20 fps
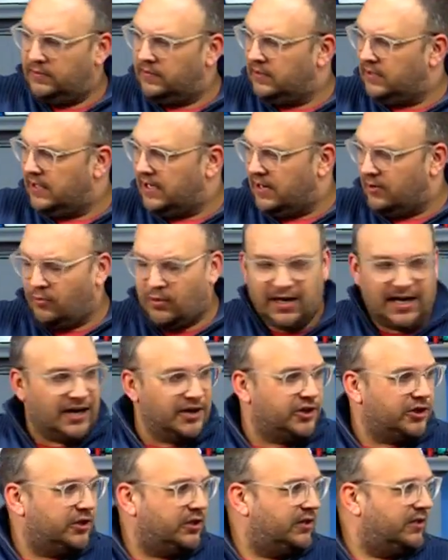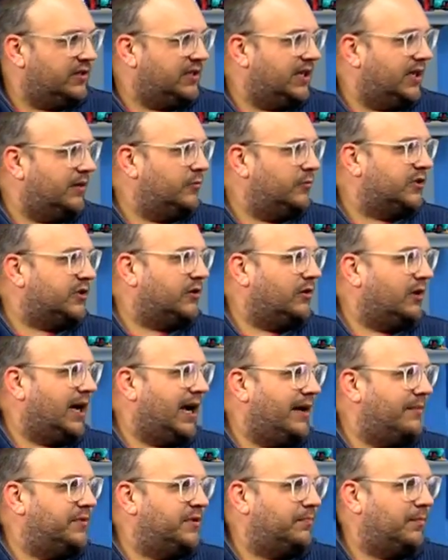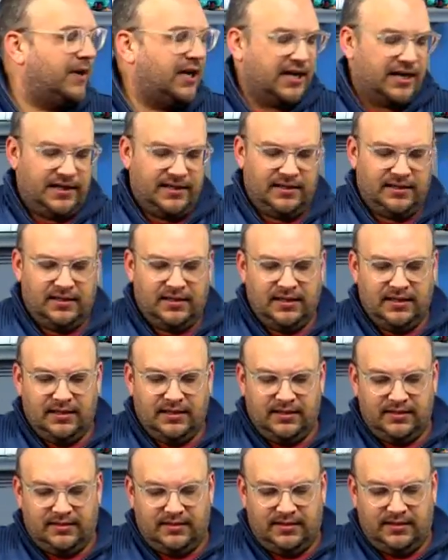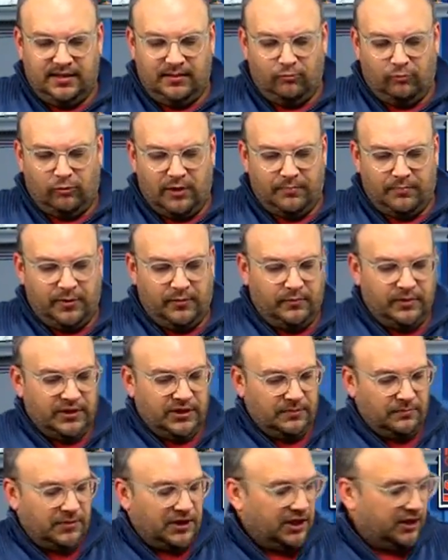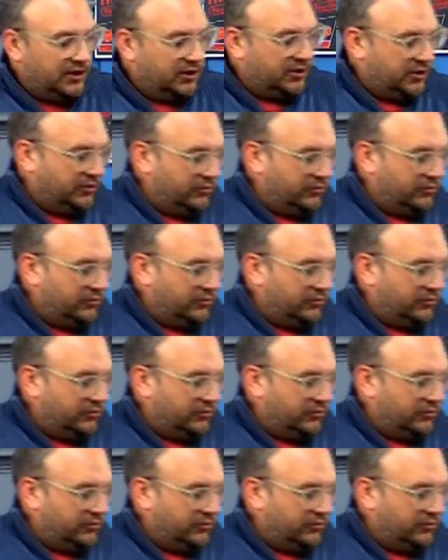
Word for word: now what I should have done was grabbed my seam ripper, which I'm gonna do